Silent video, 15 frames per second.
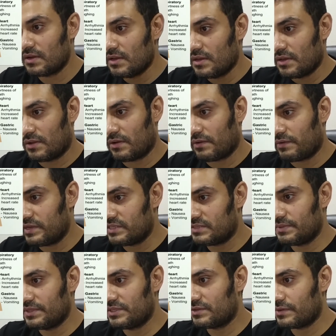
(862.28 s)
Now,
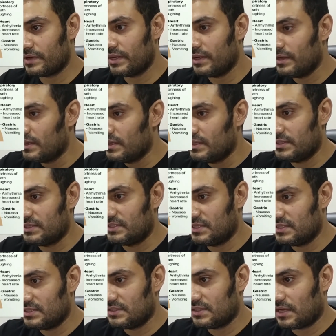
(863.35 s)
respiratory
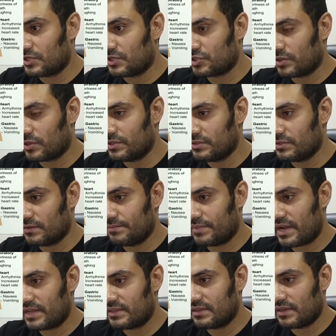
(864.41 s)
diseases are shortness of
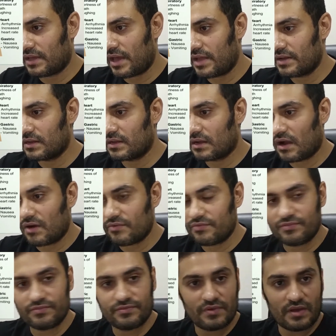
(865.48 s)
breath and
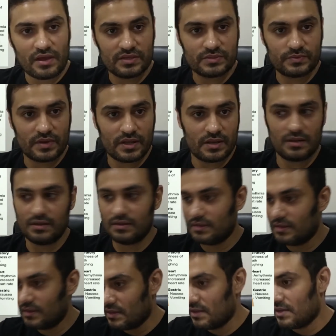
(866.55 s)
cough as well.
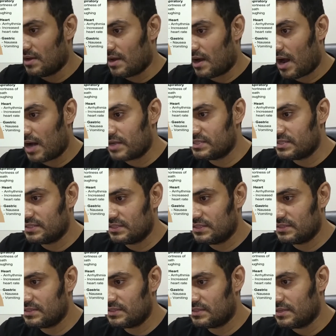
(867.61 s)
Heart
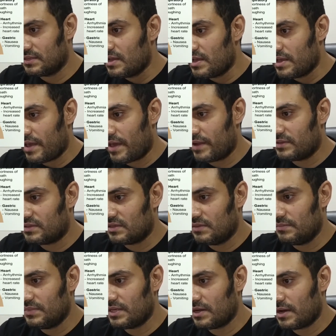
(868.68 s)
diseases,
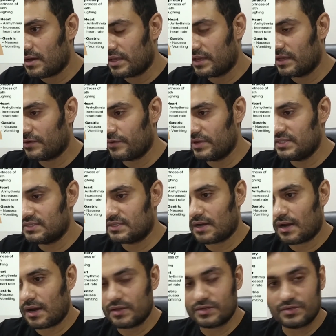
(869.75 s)
arrhythmia, increased
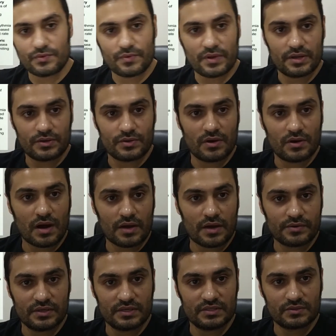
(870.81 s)
heart rate. Your heart
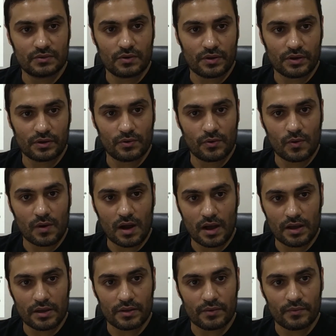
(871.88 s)
rate is gonna go
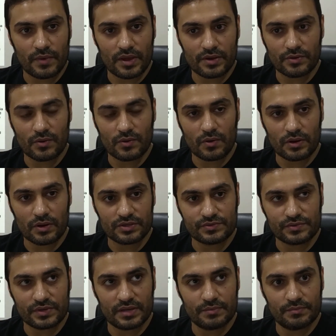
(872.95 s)
higher. When you're on a
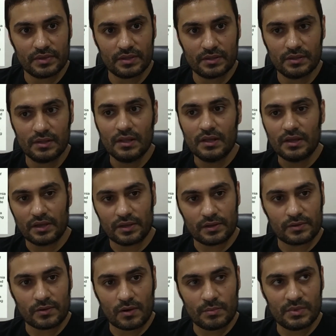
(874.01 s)
treadmill in a
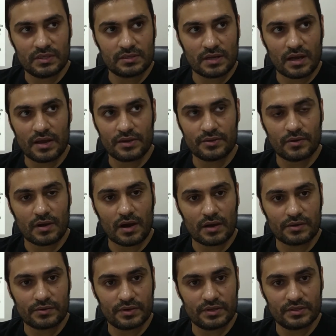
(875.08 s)
normal diet, your
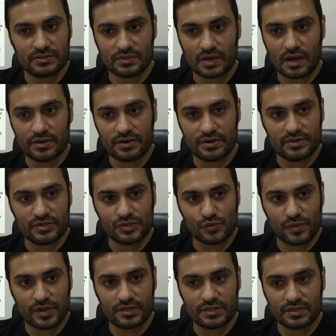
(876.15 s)
heart rate is
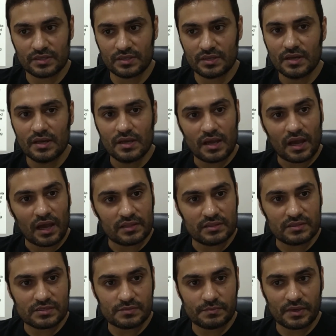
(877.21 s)
120 at the
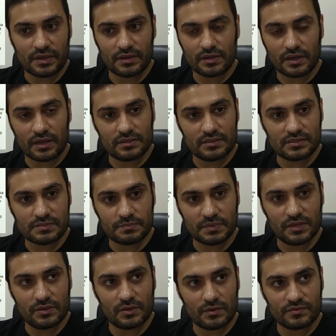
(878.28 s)
speed
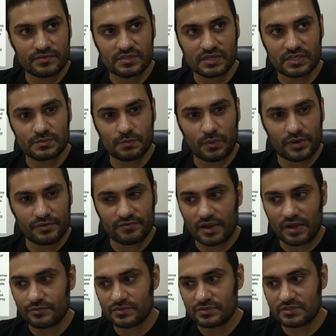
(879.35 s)
of
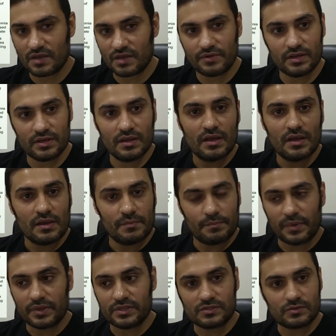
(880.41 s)
6.5 to 7,
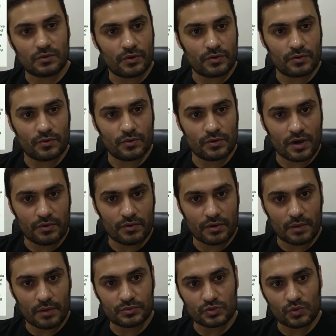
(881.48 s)
but it's gonna go down
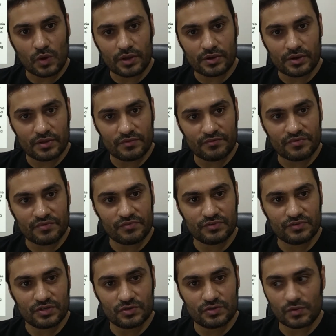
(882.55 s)
up to
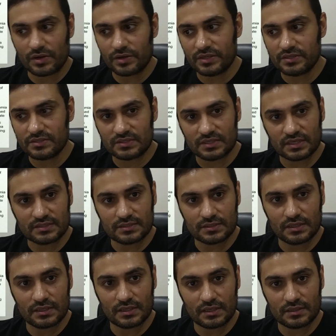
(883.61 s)
150 to
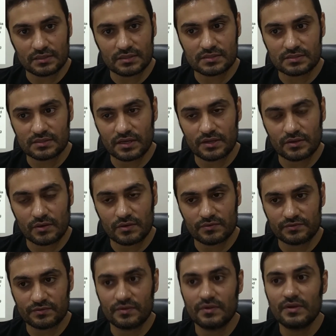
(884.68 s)
160 in the state of
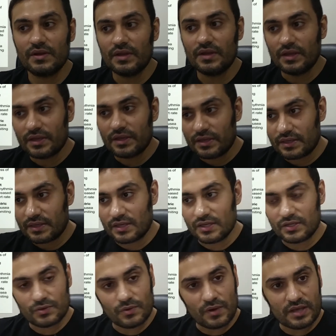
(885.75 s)

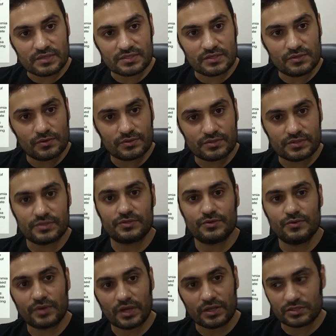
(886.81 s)
ketoacidosis.
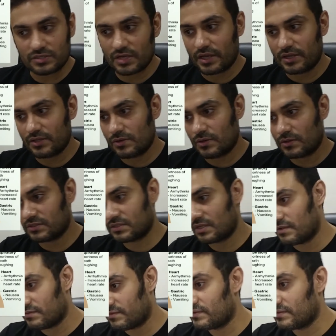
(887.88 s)
You can check it yourself.